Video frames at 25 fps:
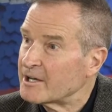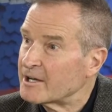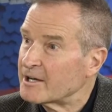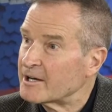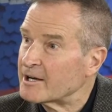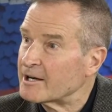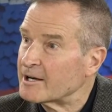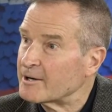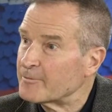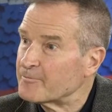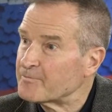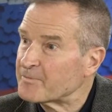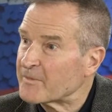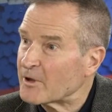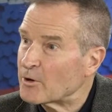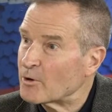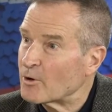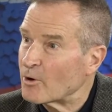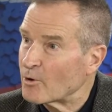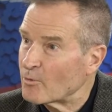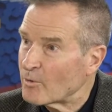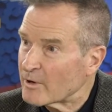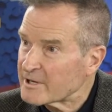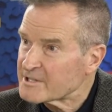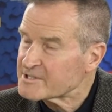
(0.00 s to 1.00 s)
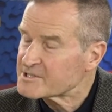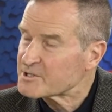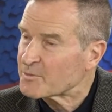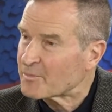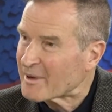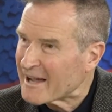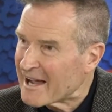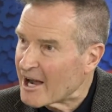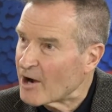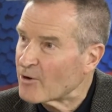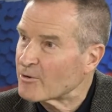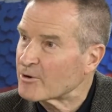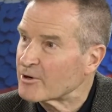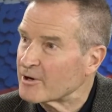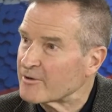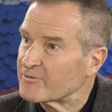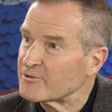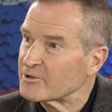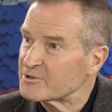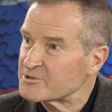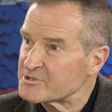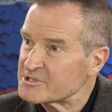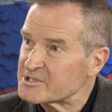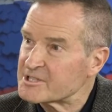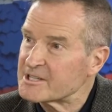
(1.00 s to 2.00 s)
What is the power of
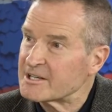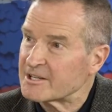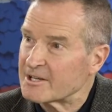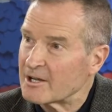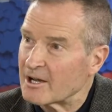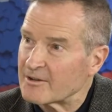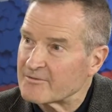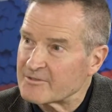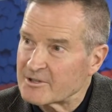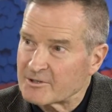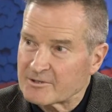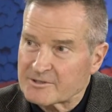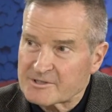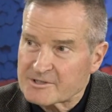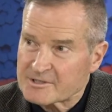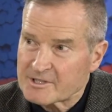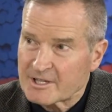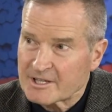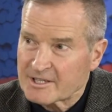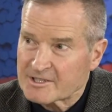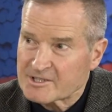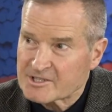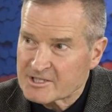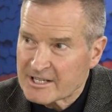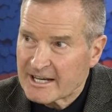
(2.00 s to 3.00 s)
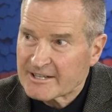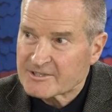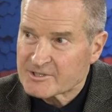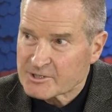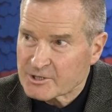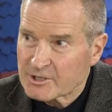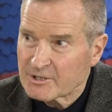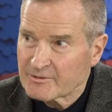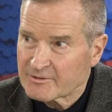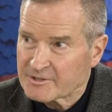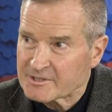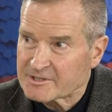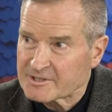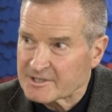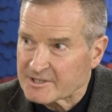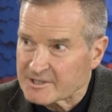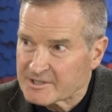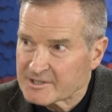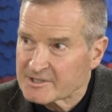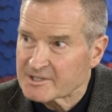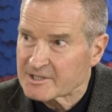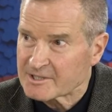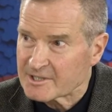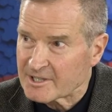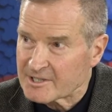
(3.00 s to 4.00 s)
those state
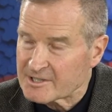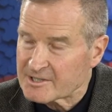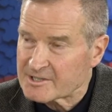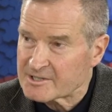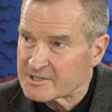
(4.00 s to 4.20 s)
services,